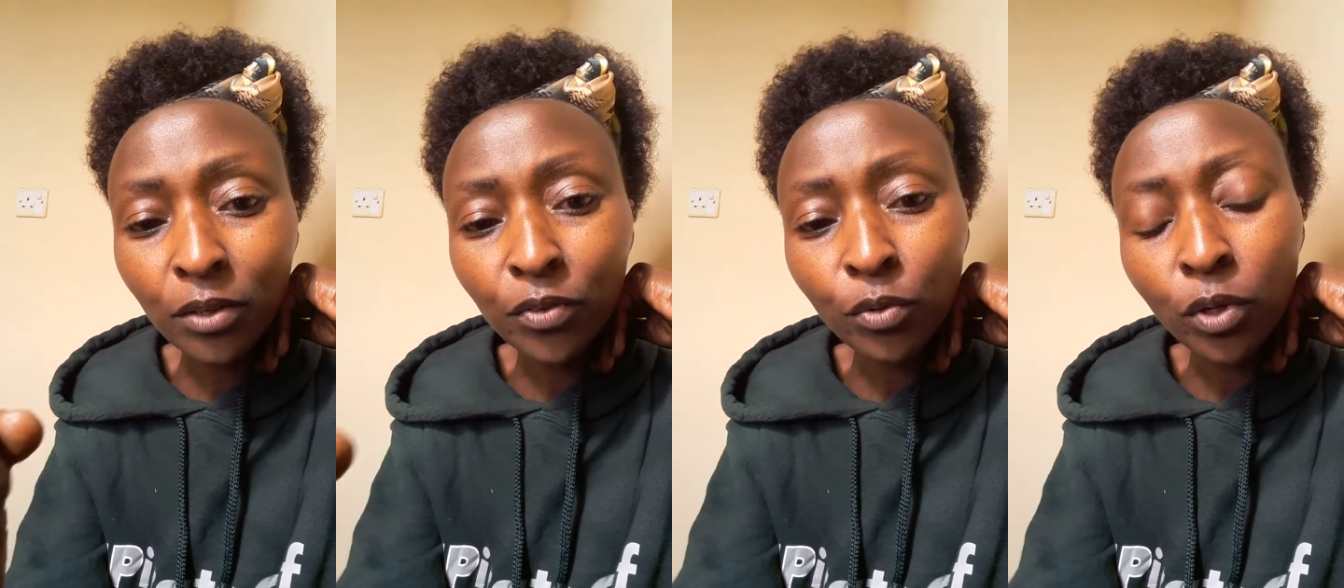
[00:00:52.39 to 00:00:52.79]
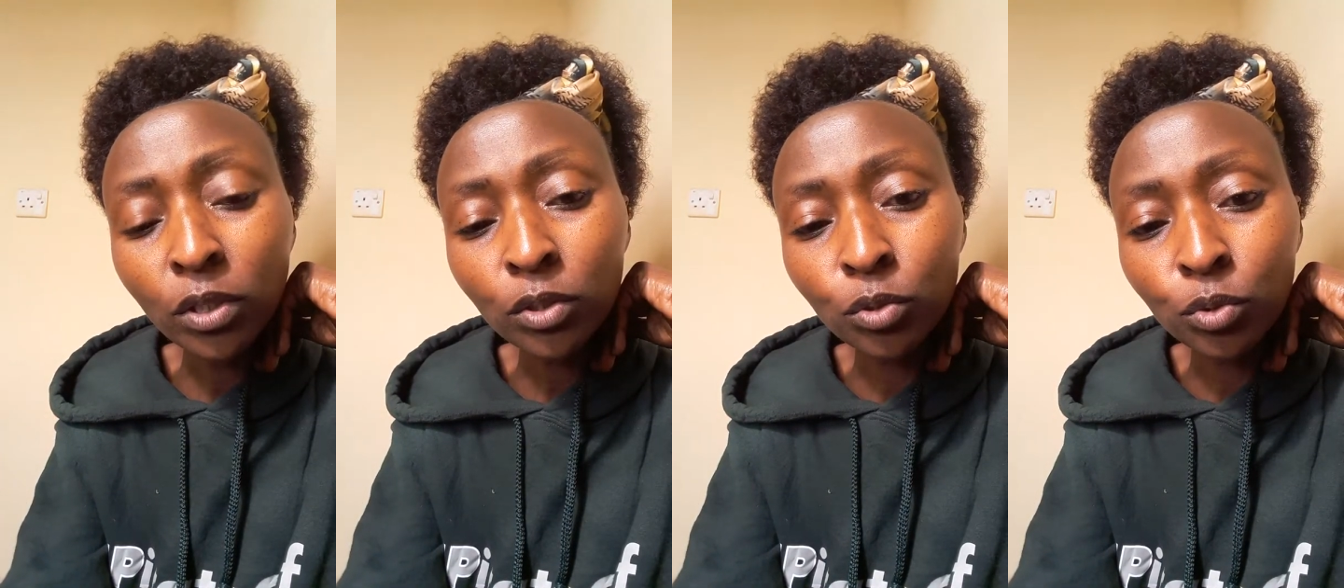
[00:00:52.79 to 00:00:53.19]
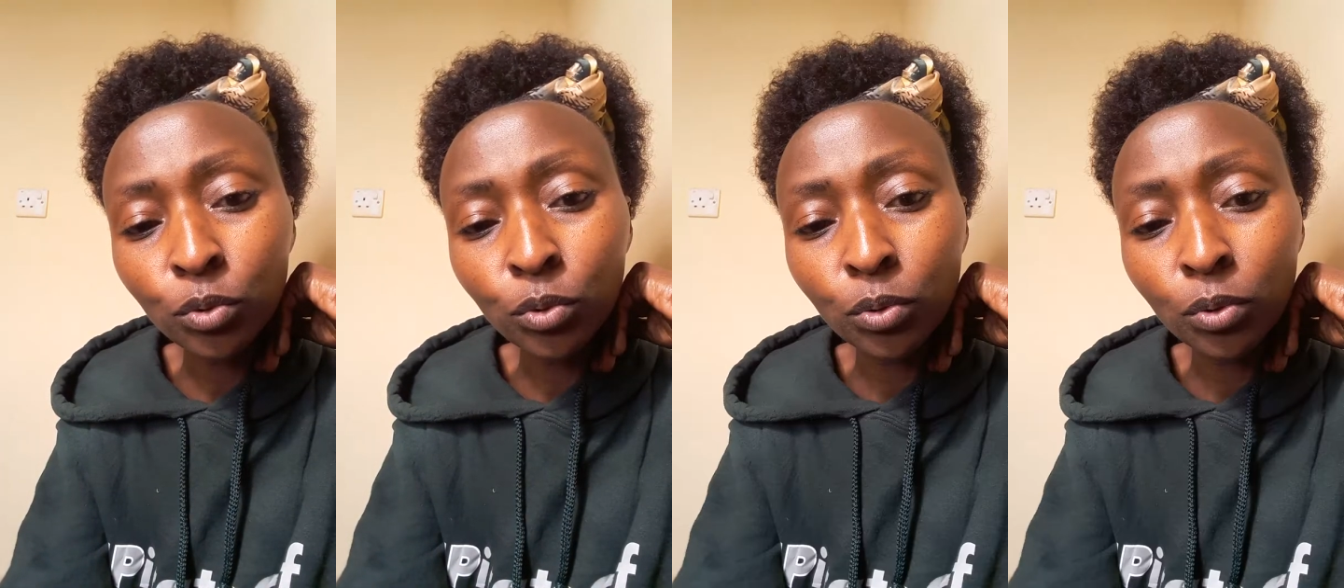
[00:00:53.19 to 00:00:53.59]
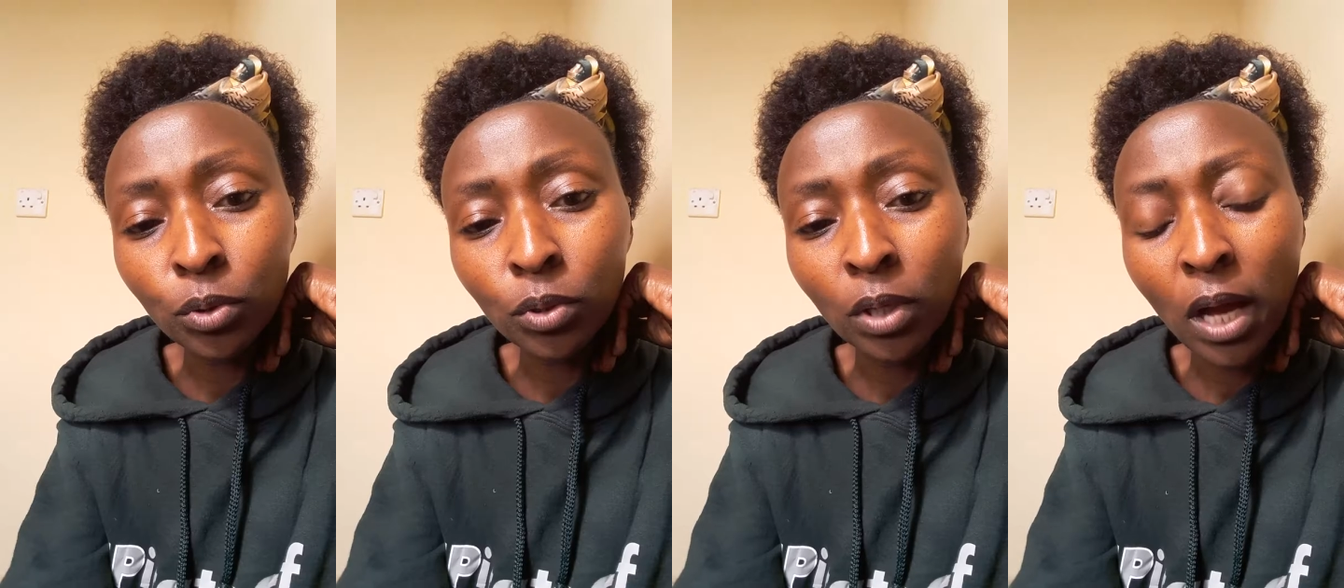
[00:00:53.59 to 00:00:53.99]
if you want
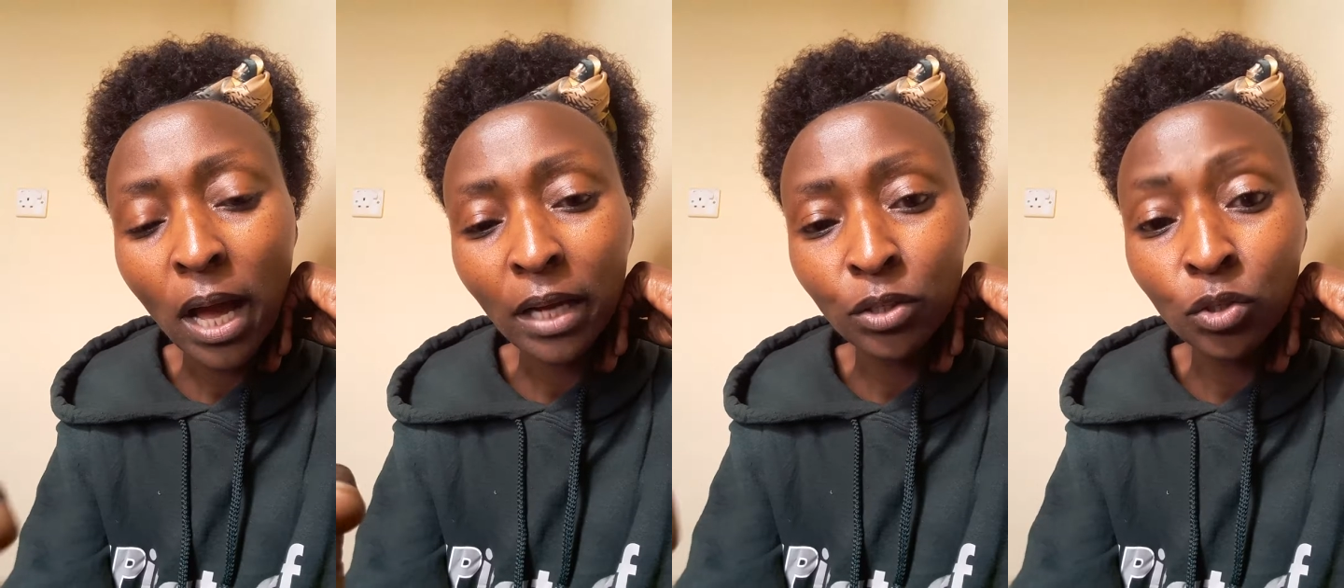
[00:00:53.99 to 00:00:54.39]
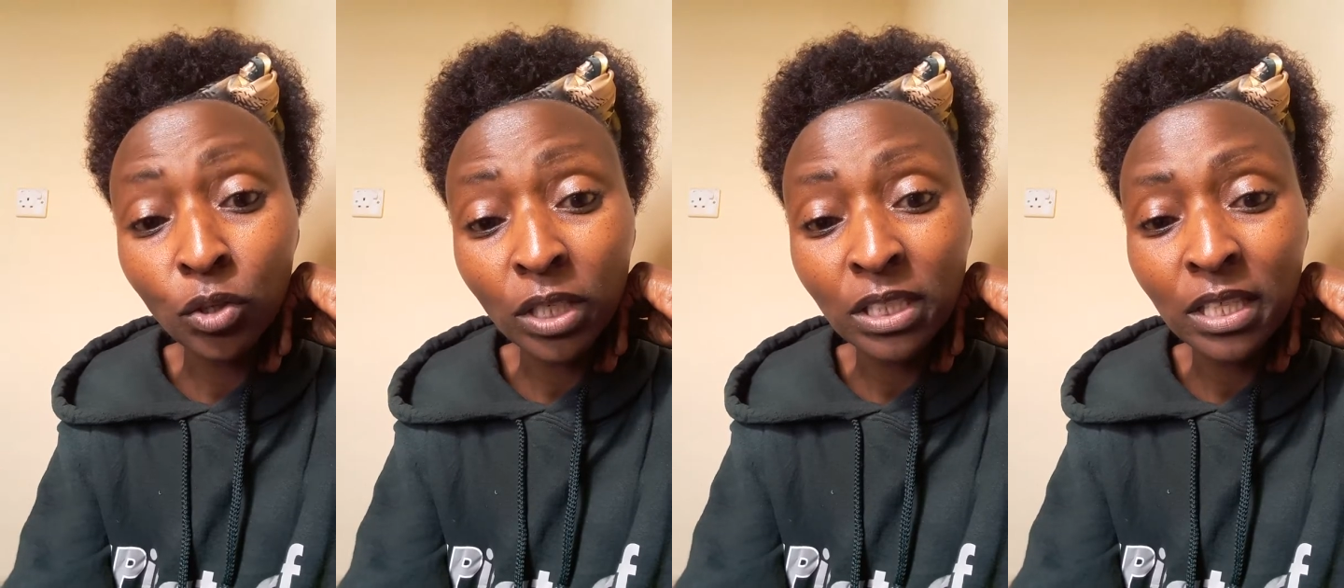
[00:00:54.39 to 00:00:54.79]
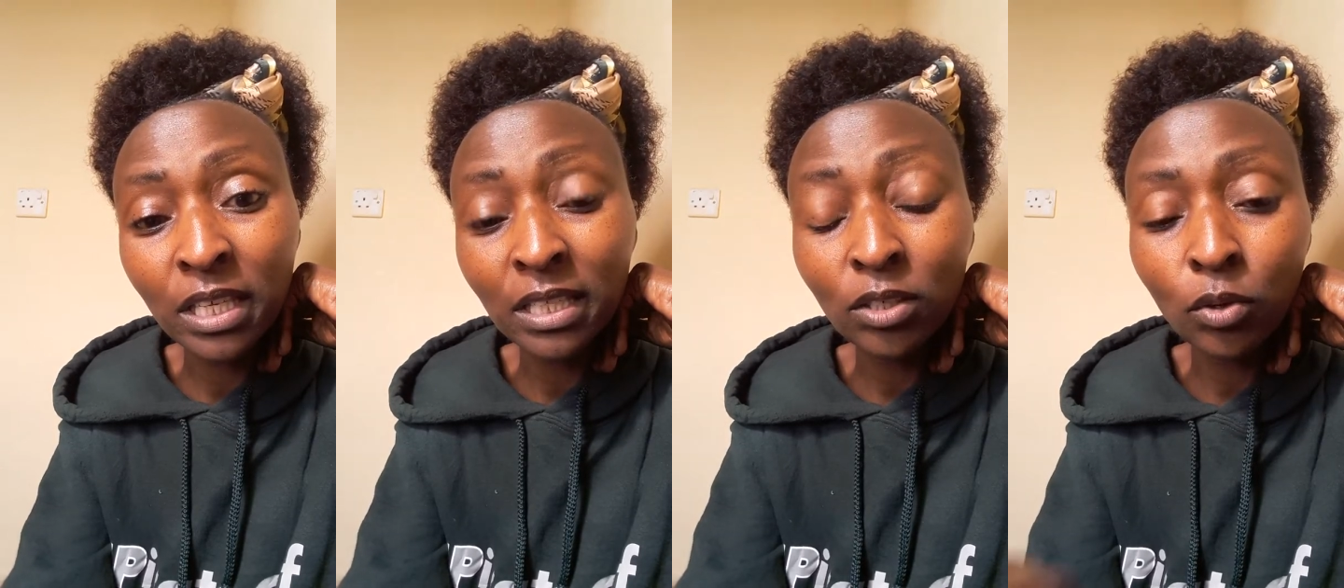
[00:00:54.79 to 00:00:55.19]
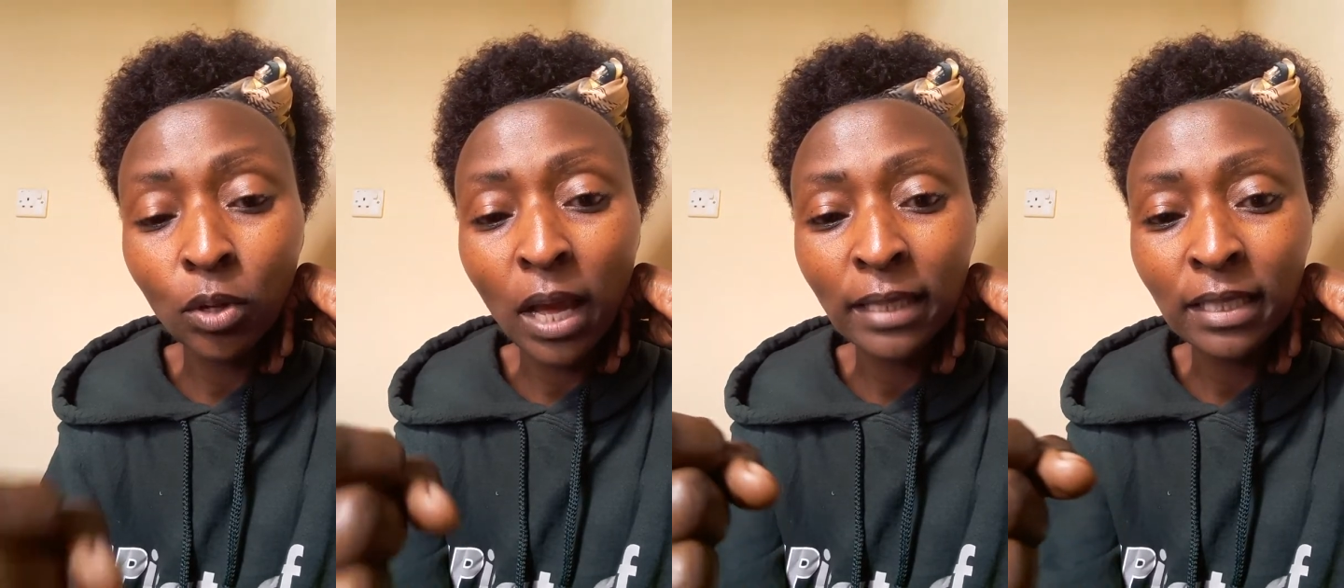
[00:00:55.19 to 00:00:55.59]
to acknowledge this
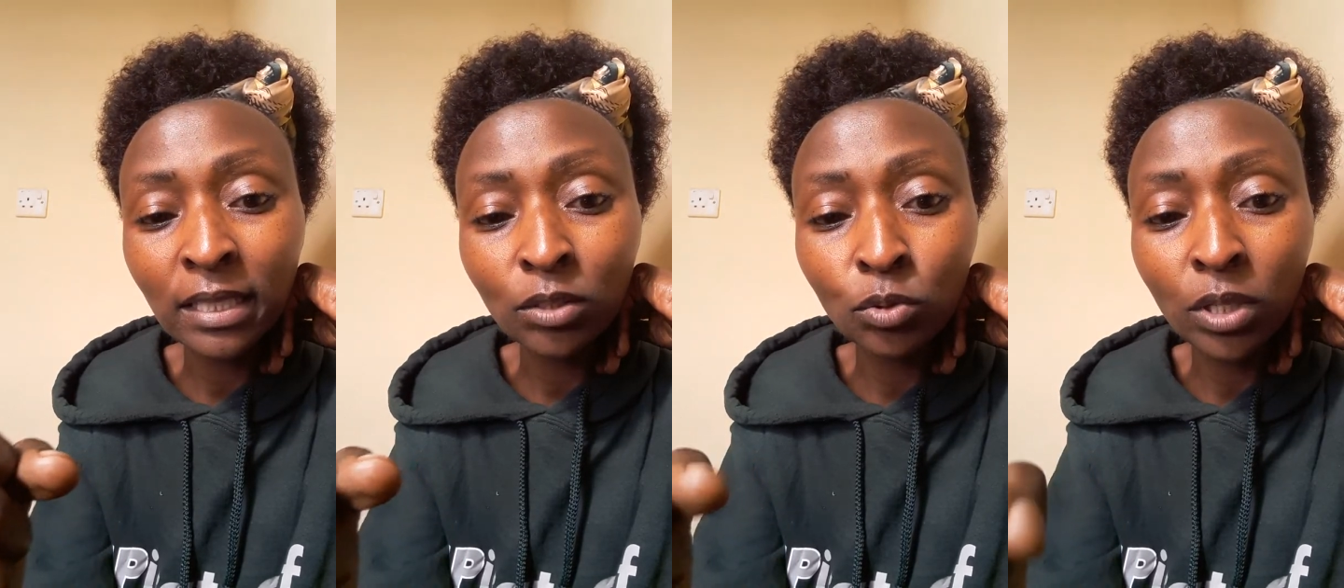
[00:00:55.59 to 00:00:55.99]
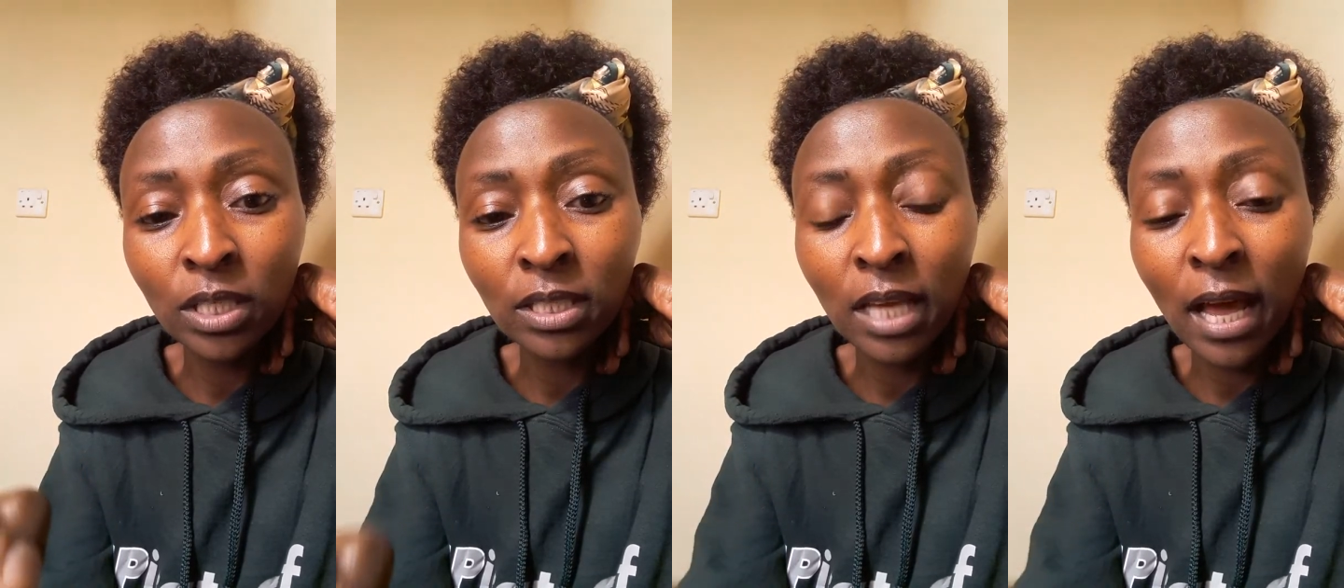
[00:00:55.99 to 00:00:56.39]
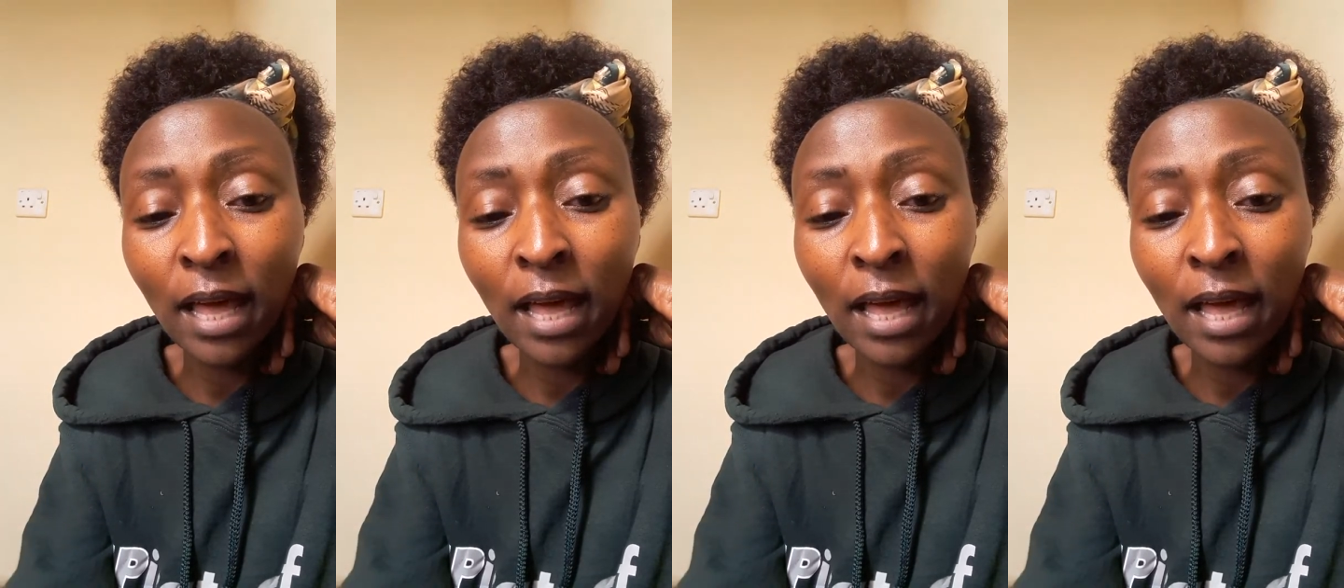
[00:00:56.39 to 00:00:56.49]
or attest to this,